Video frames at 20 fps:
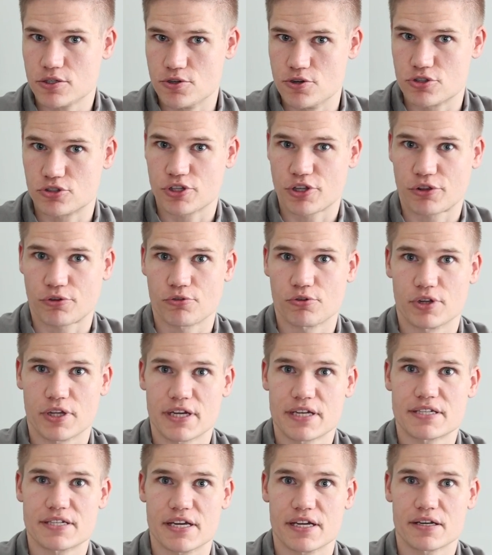usually through
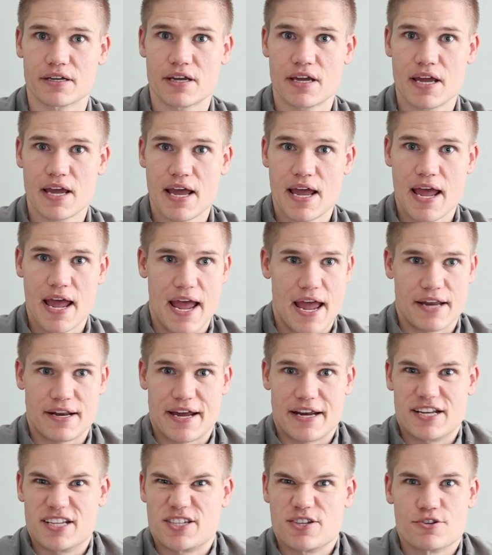LinkedIn, and
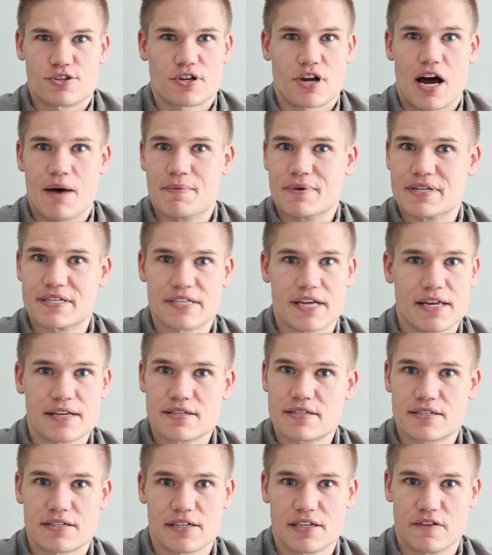I just use common sense.